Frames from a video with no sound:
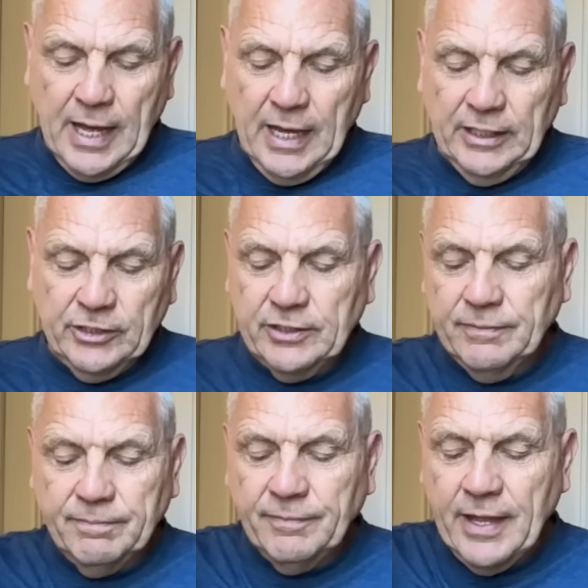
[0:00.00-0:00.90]
and
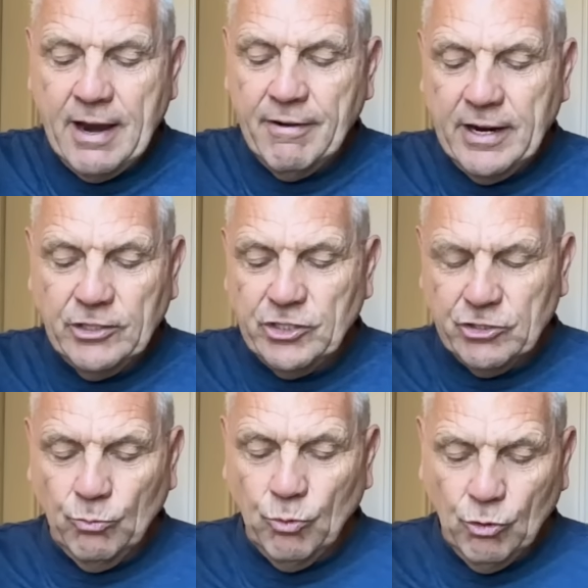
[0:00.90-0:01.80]
their energy
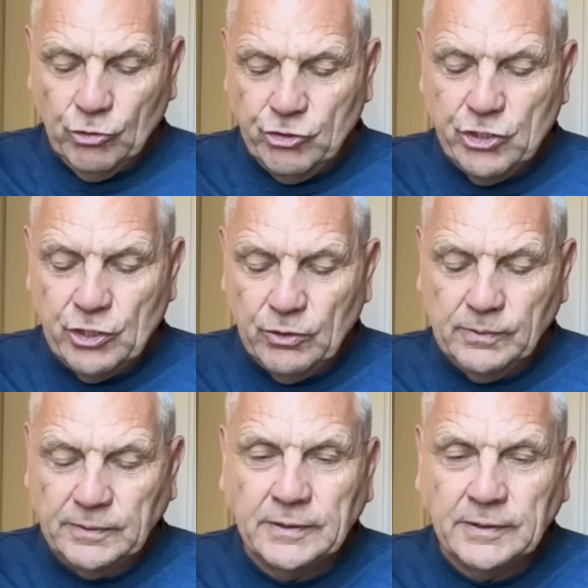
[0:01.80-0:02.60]
towards you.